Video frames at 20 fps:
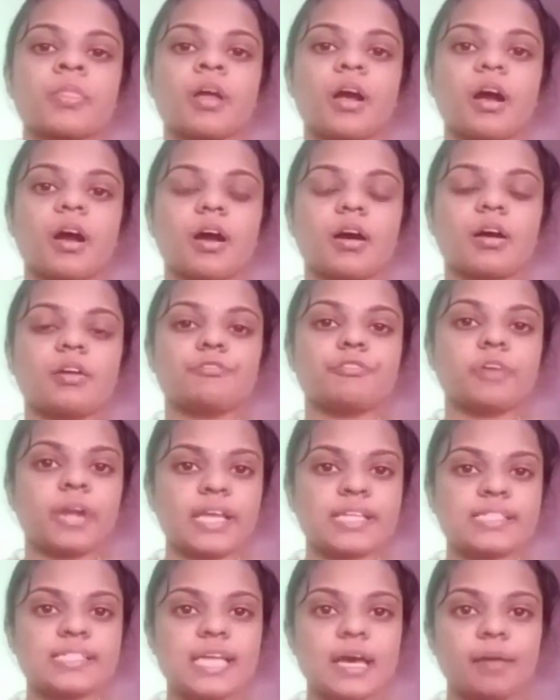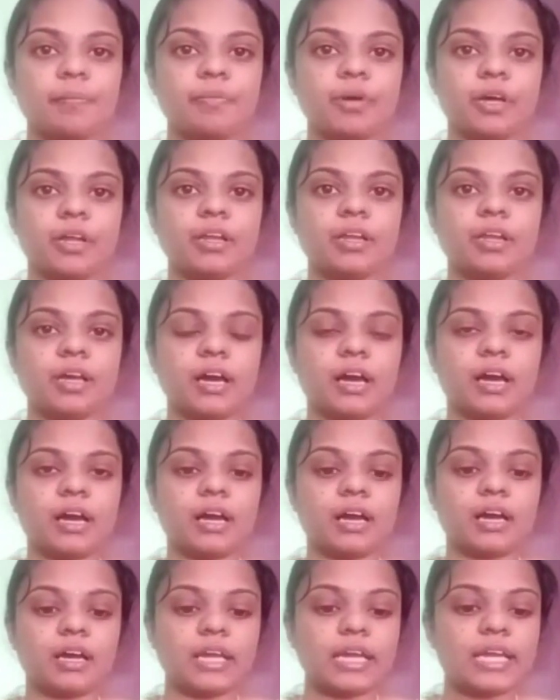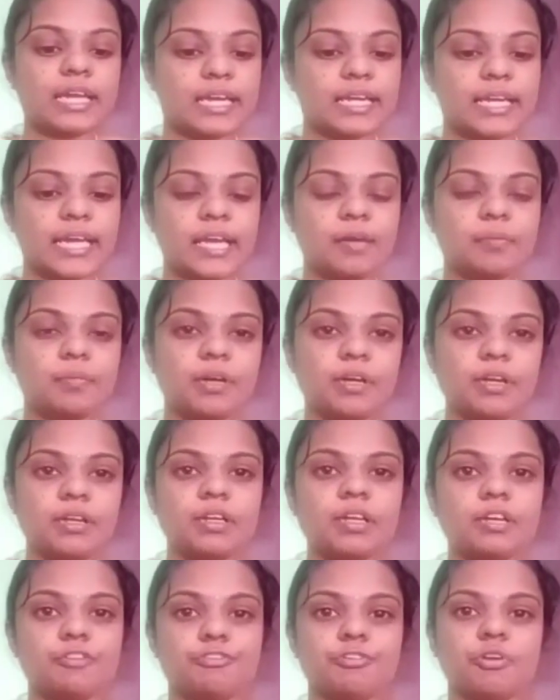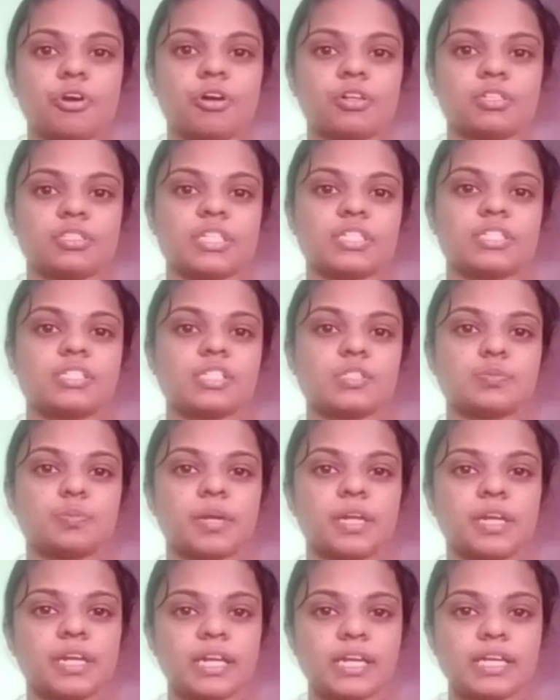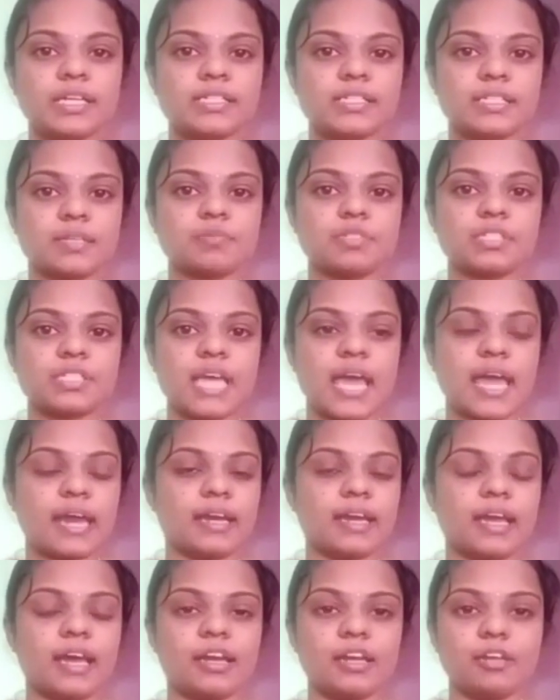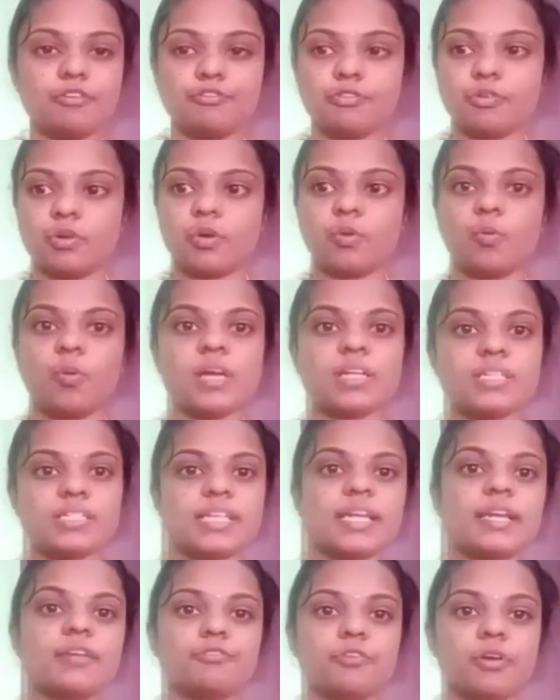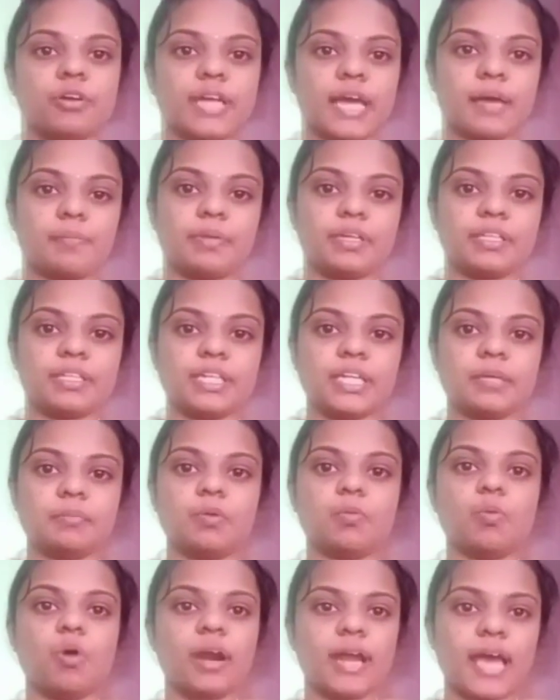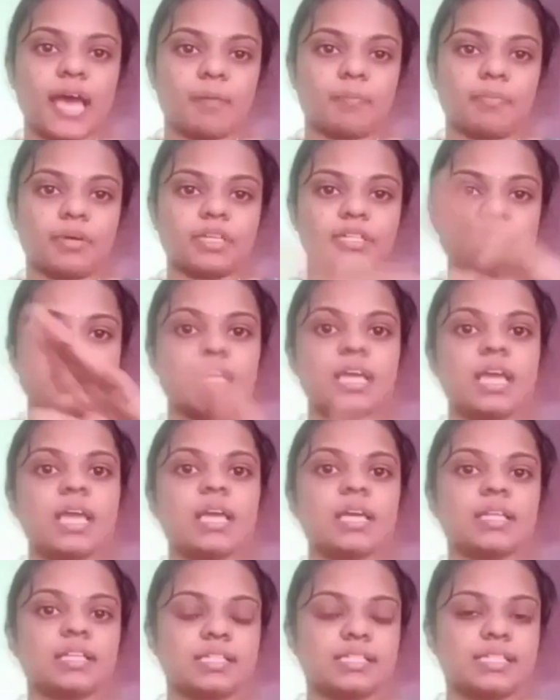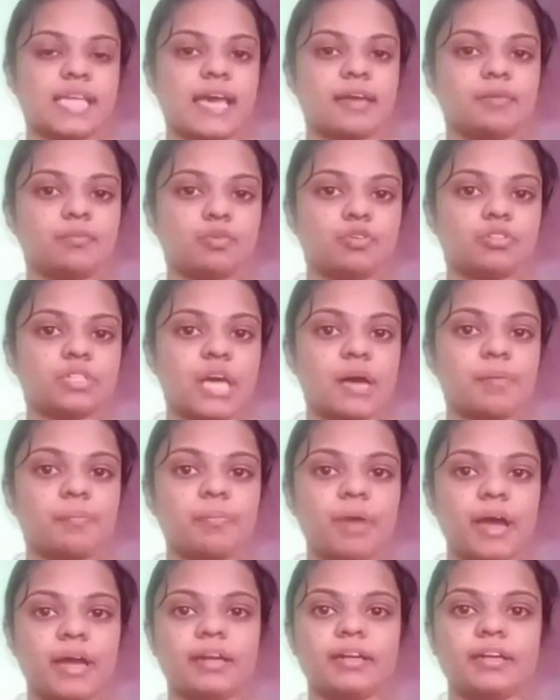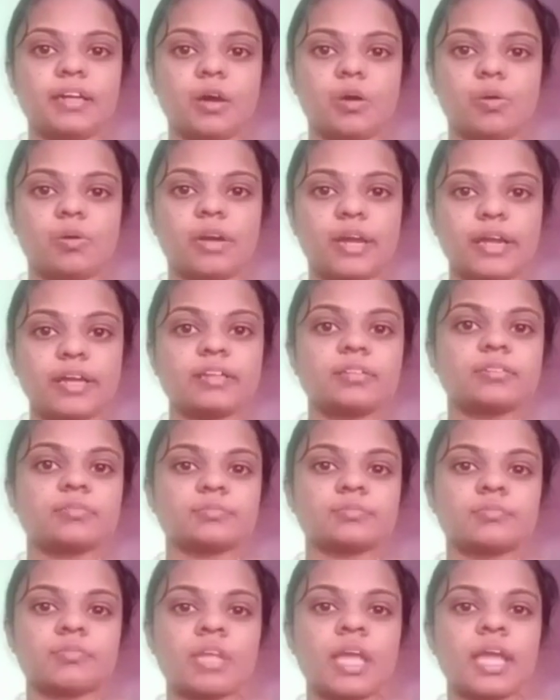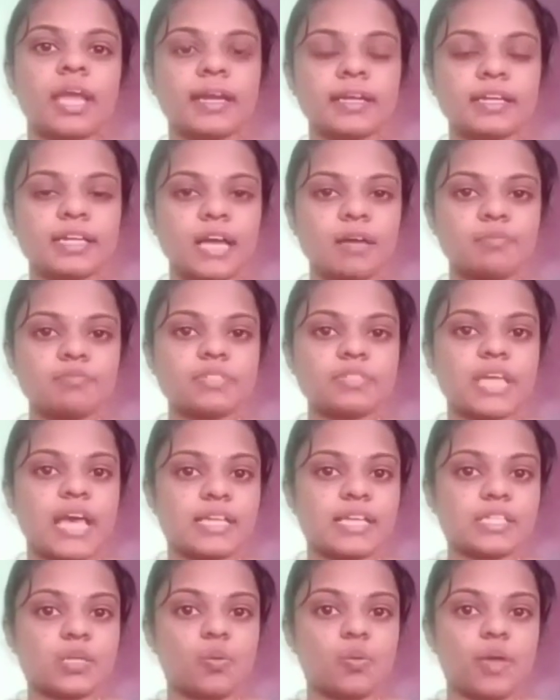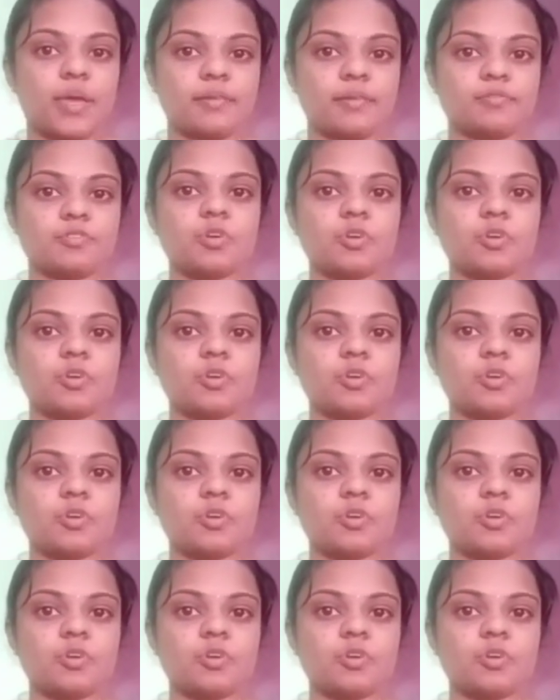For example, in a table, if you are just sprinkling some sand, and if you are one side, if you are tapping the table, what happens? The sand moves up and down, right? It comes as a wave.